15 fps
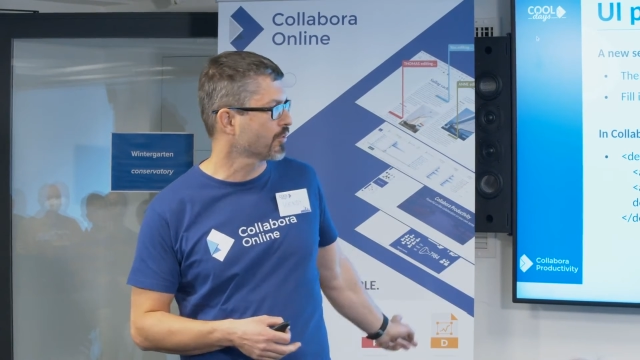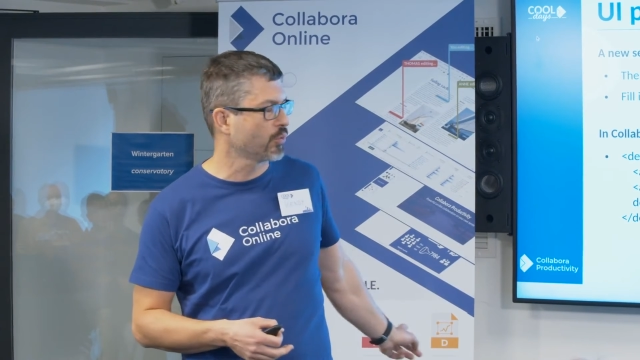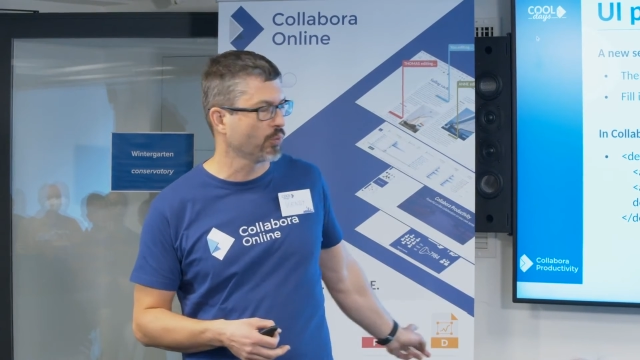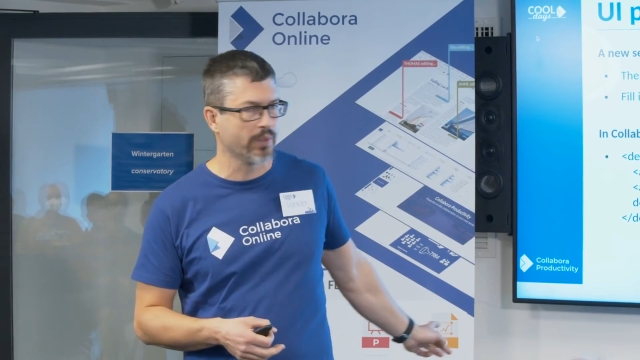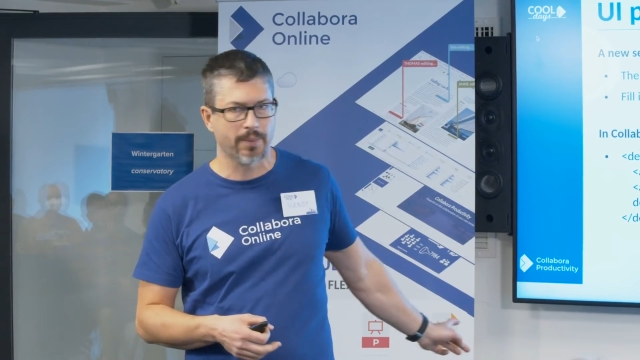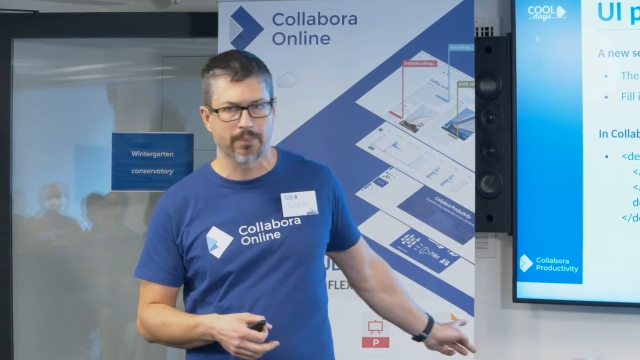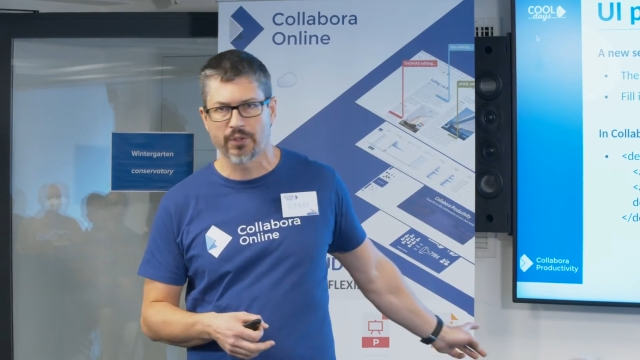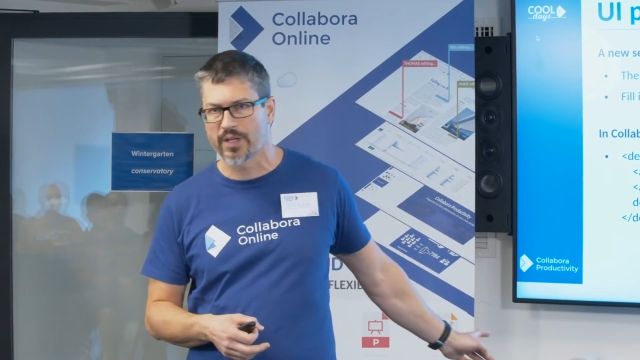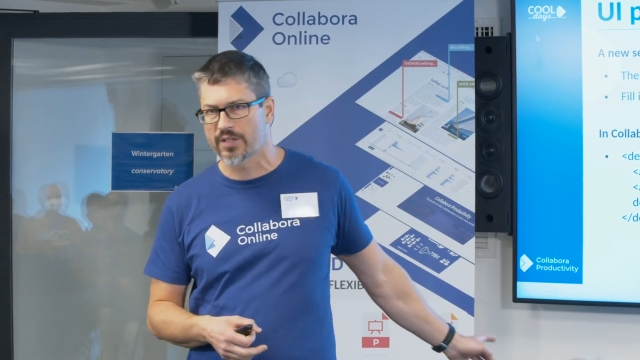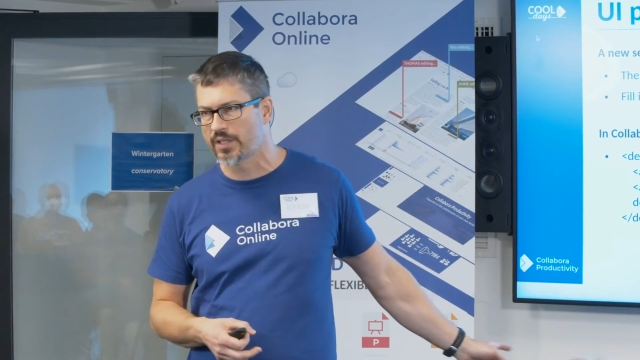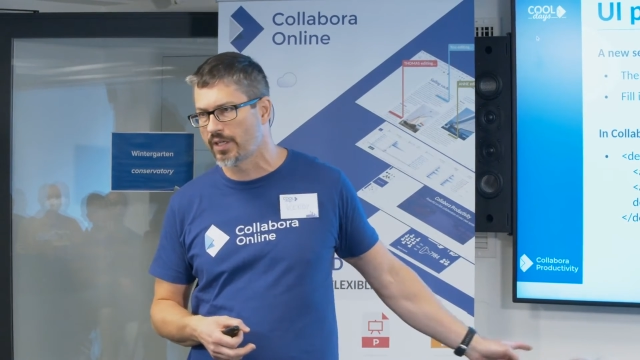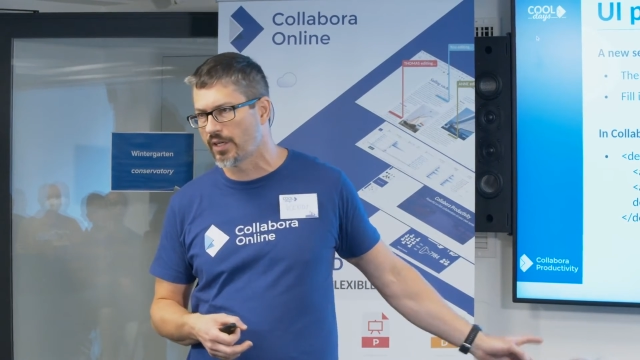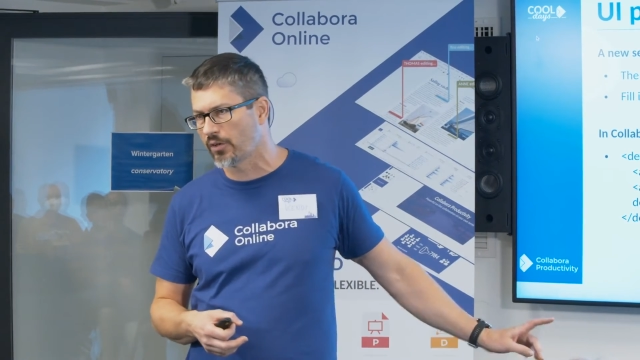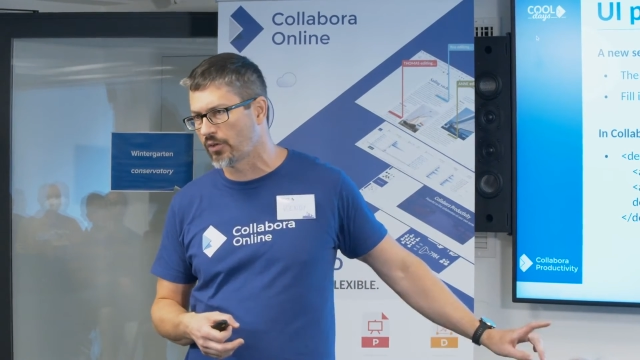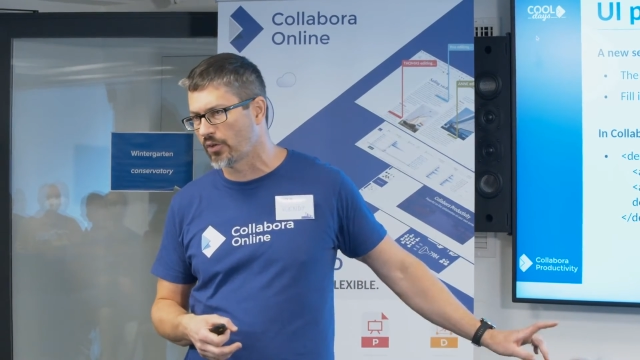
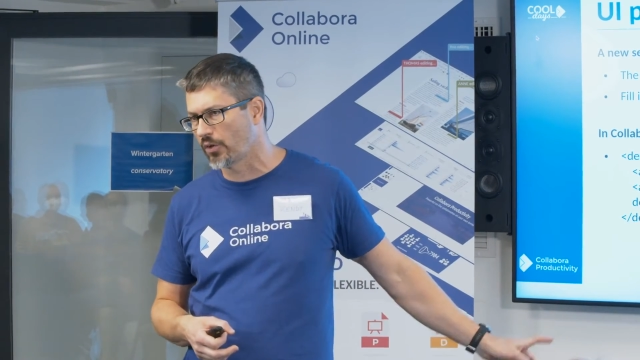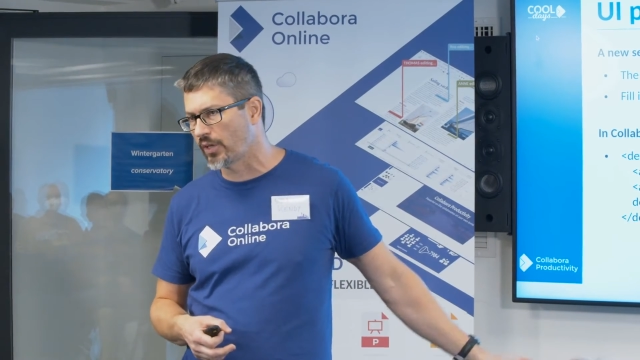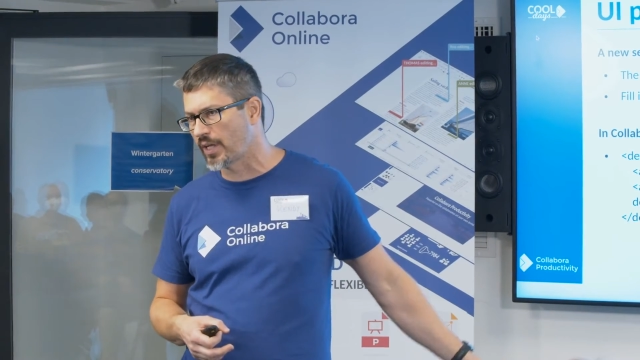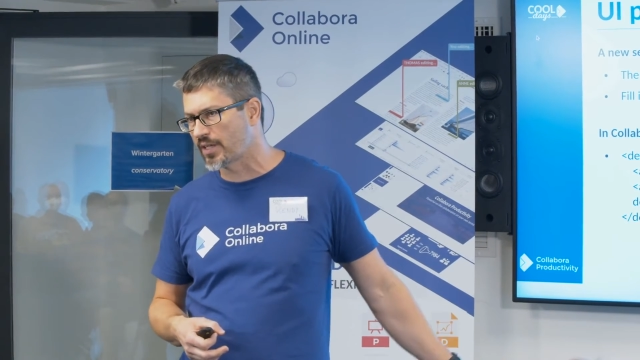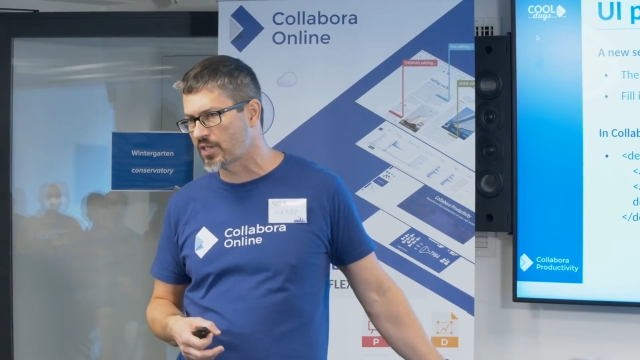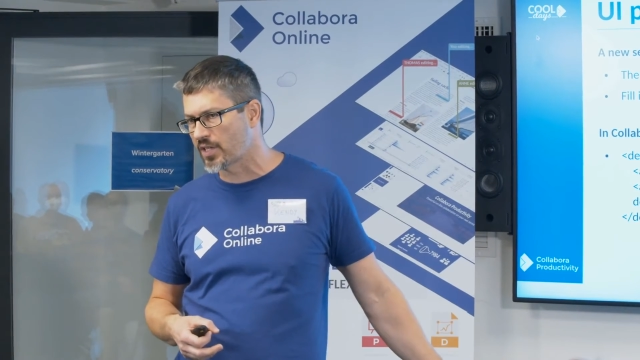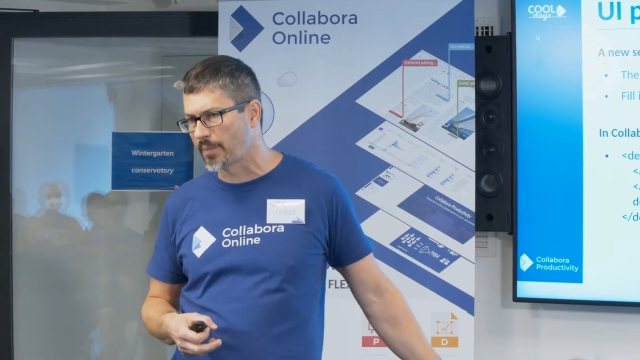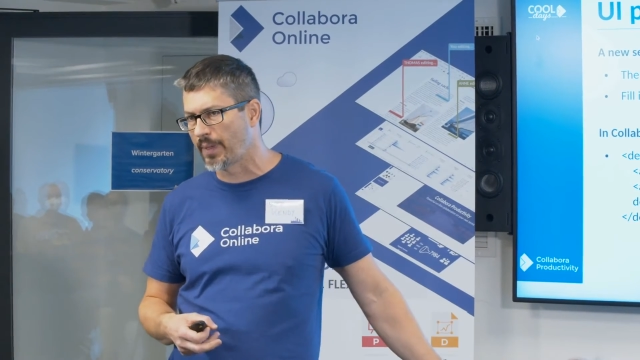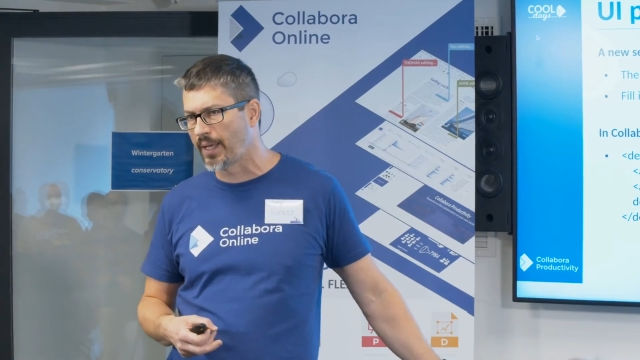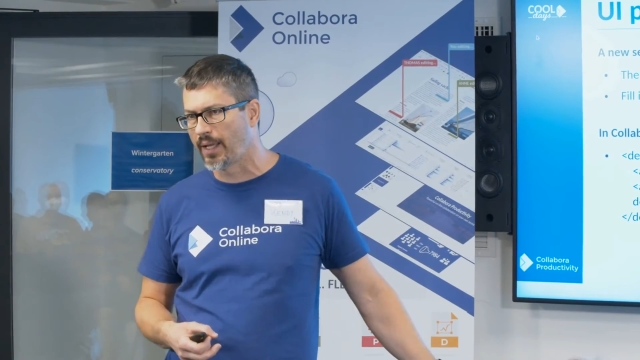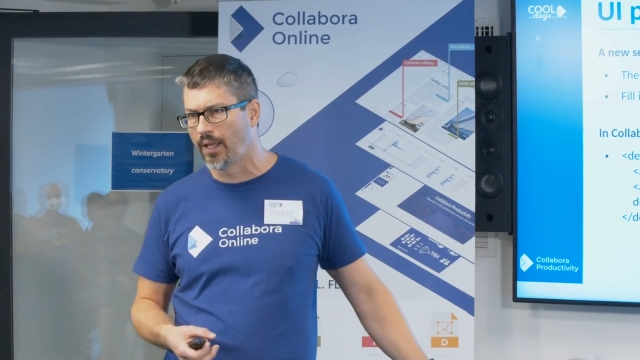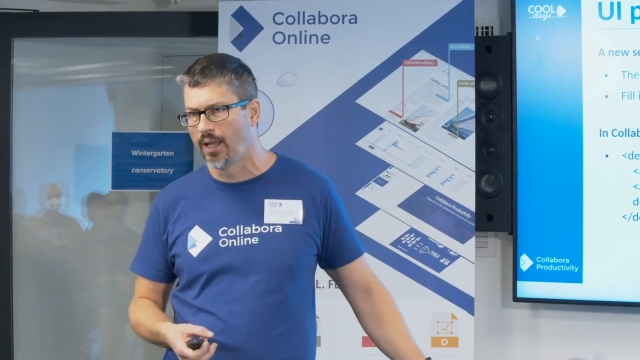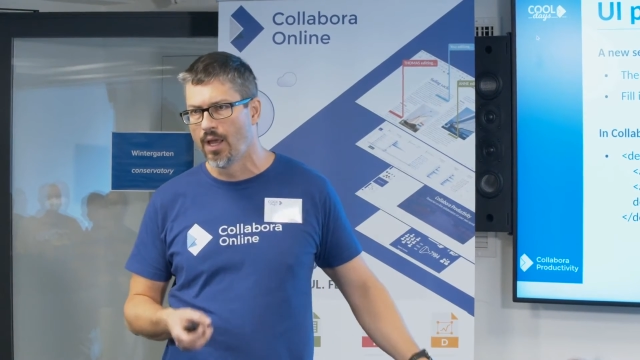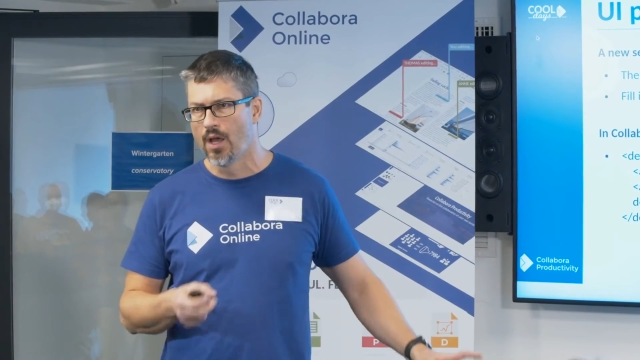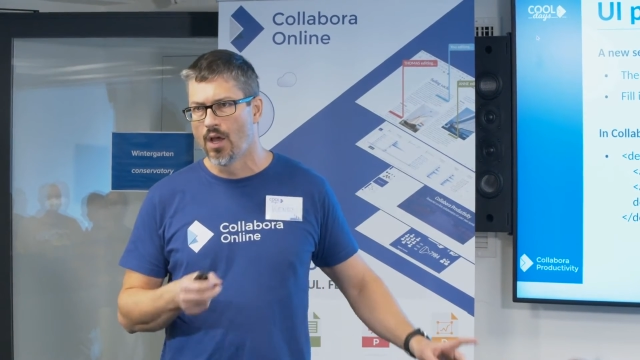
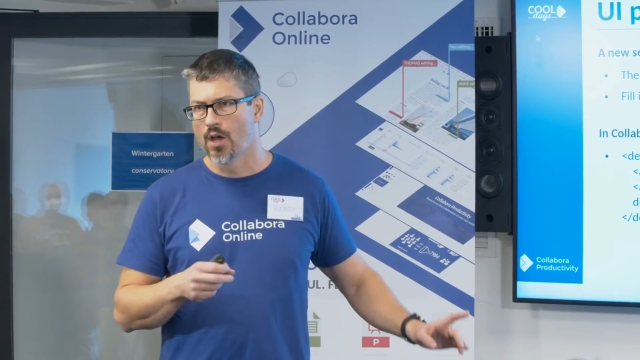coolwsd.xml.